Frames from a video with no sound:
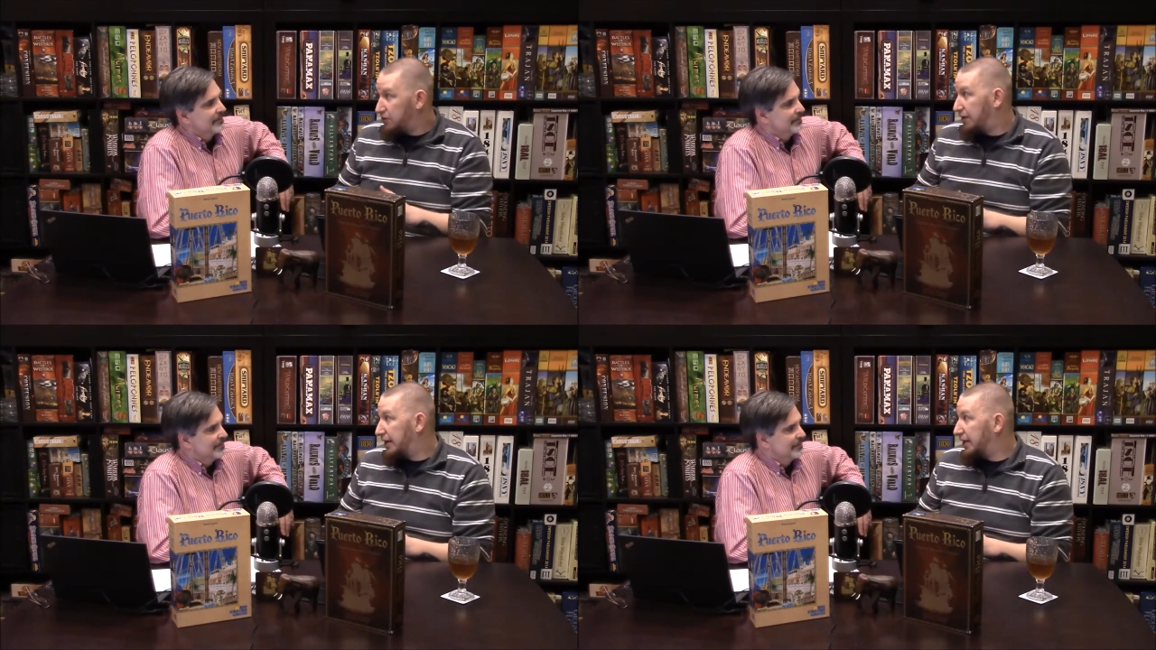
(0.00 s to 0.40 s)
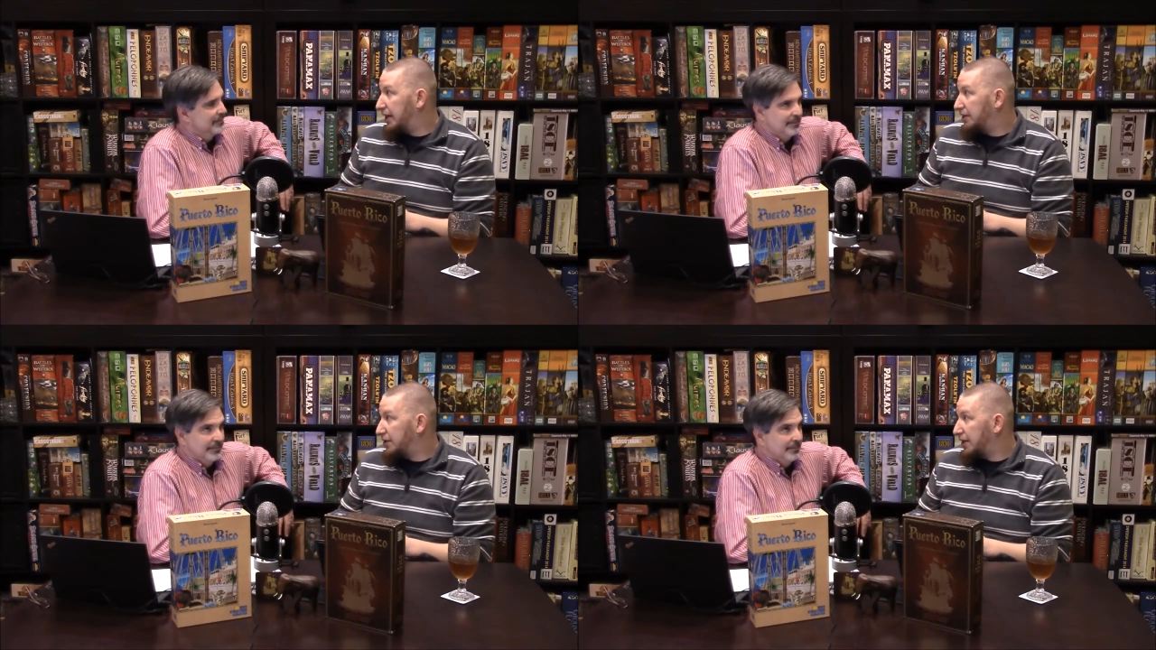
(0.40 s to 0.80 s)
Speaker 1: directly
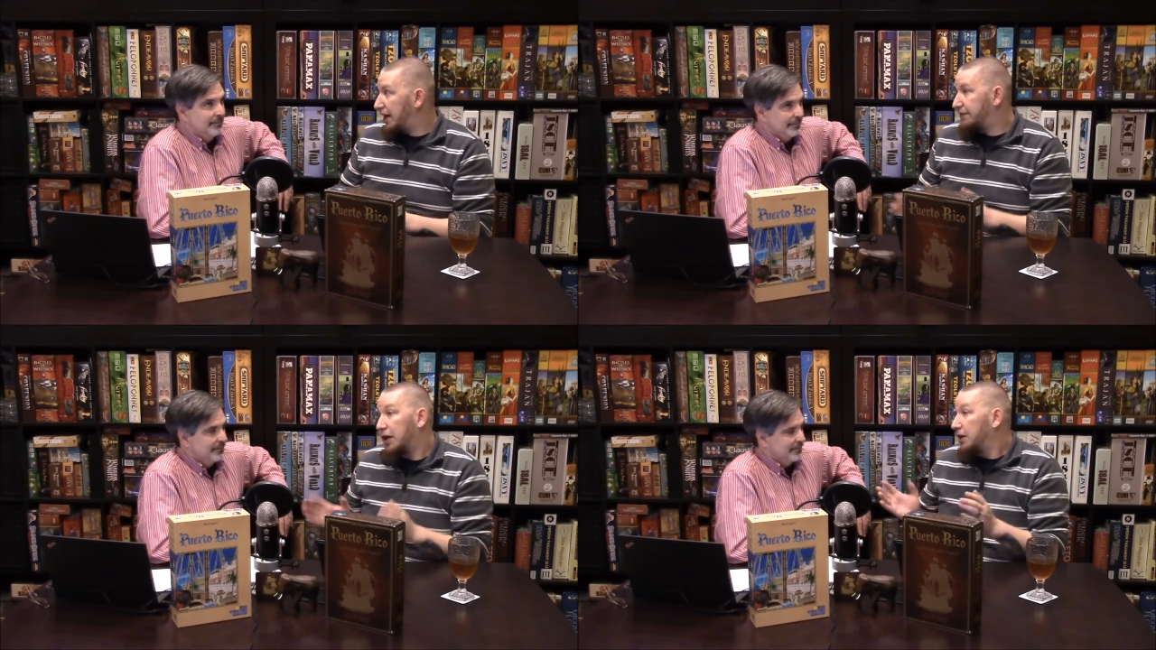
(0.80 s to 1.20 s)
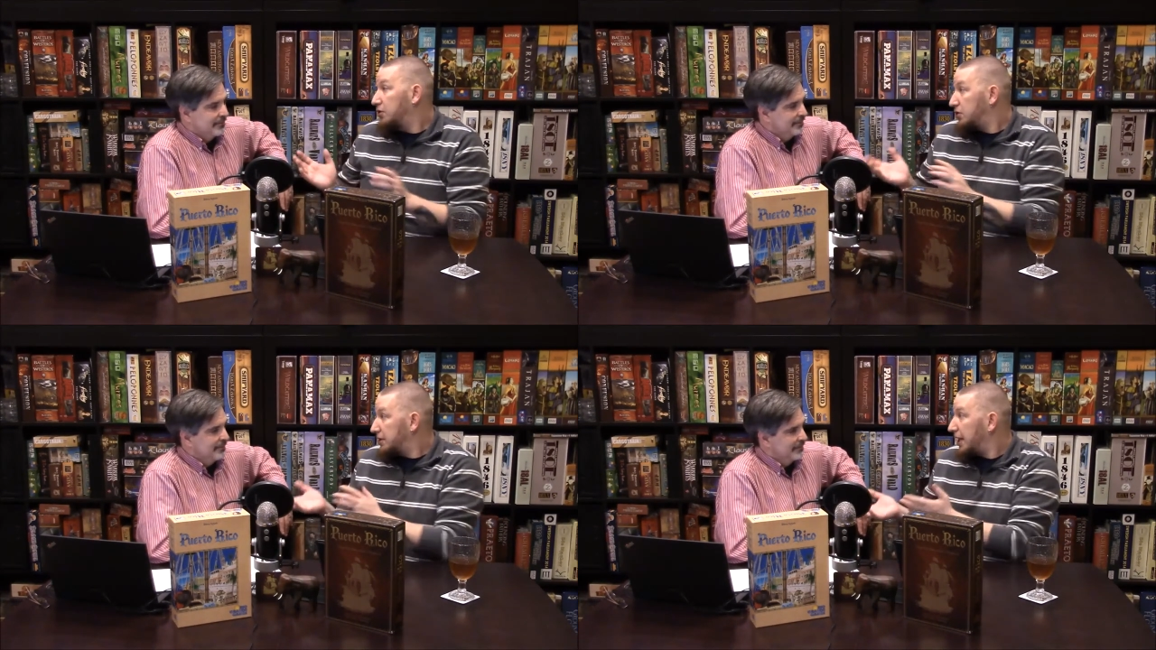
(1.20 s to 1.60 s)
on their left
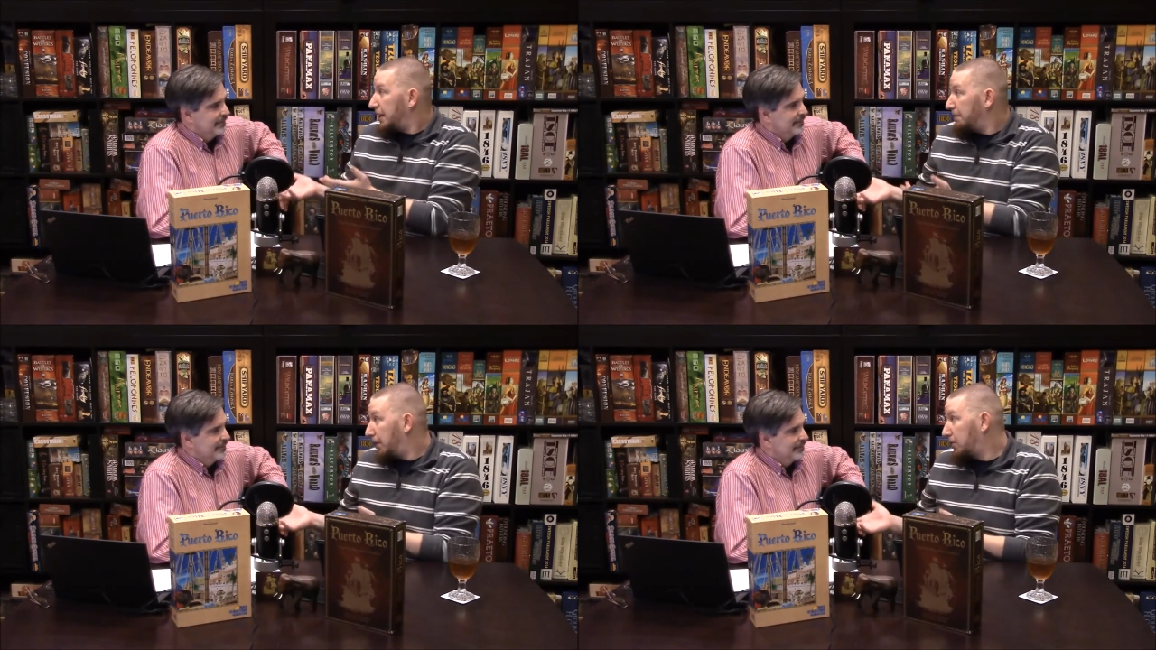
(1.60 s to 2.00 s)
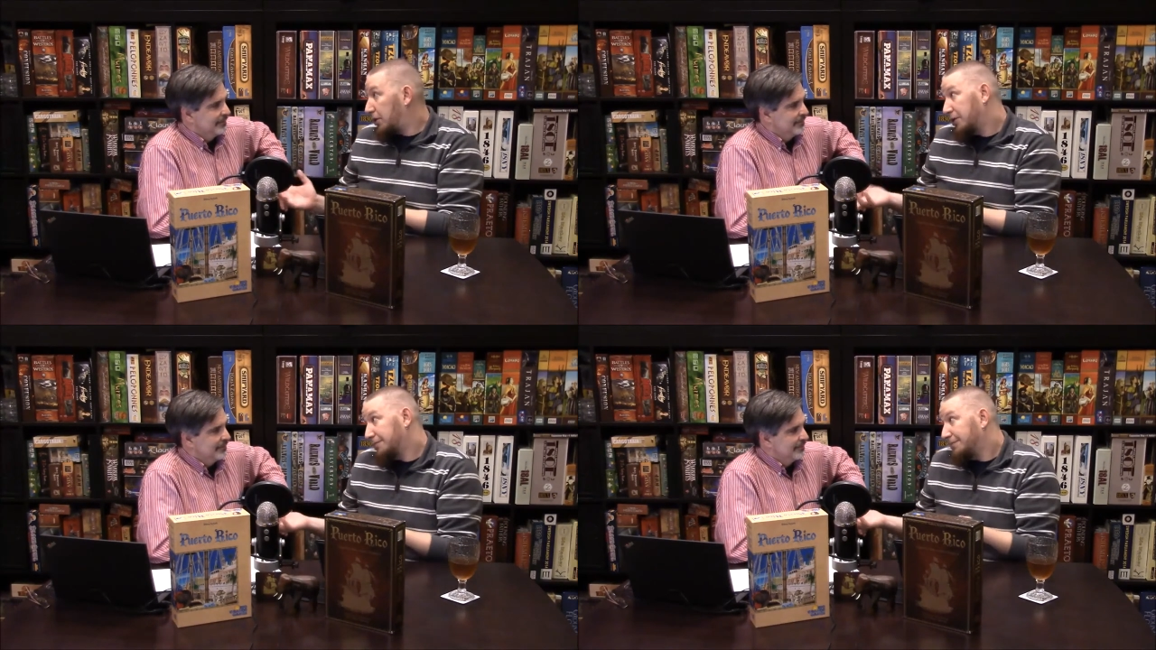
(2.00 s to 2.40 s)
just like in
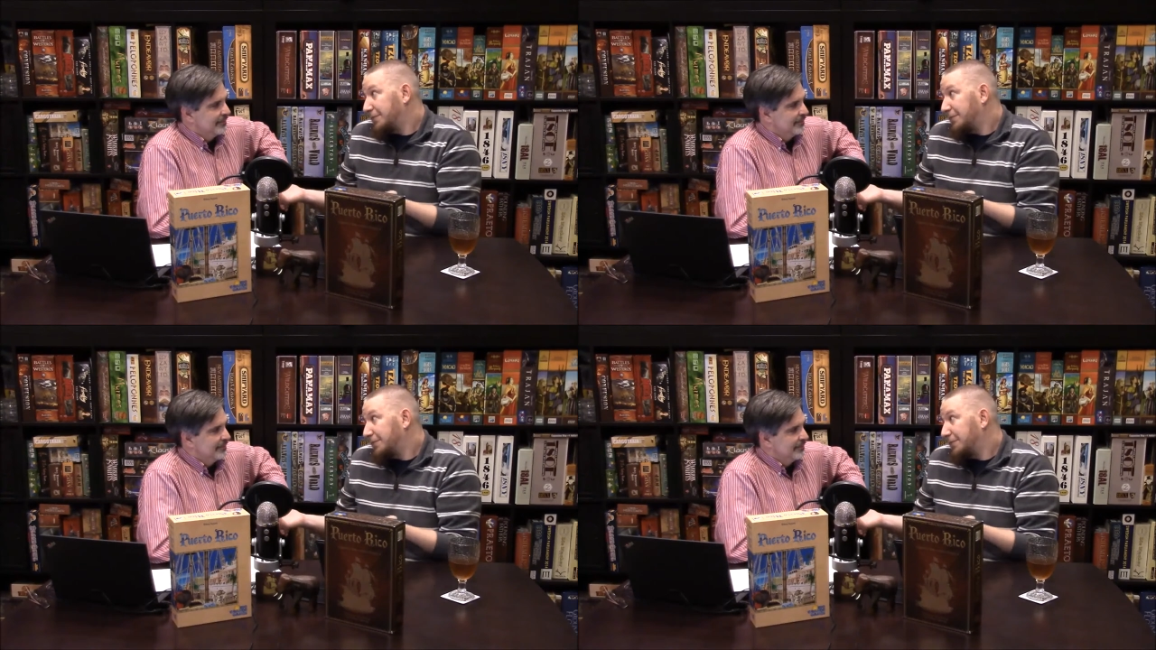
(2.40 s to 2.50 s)
poker.